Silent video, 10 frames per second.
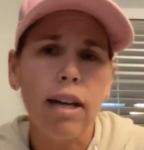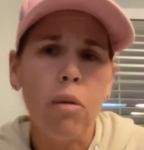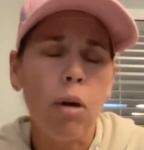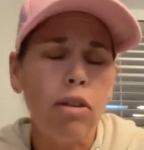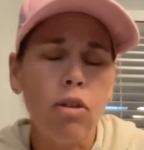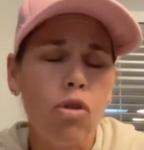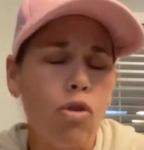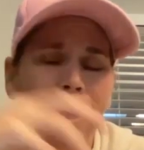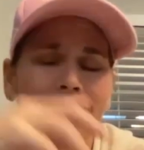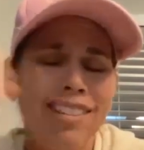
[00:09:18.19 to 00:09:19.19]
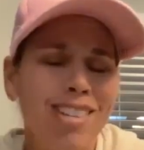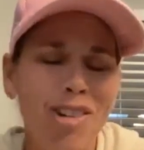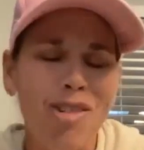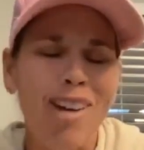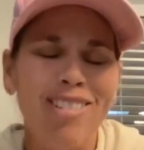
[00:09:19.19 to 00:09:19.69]
while you train,
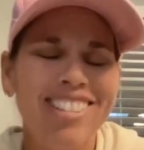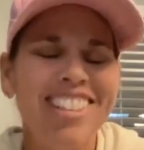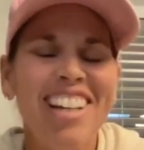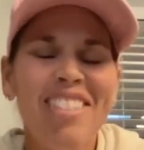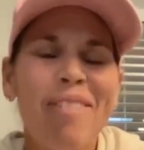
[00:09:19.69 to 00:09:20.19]
not travel,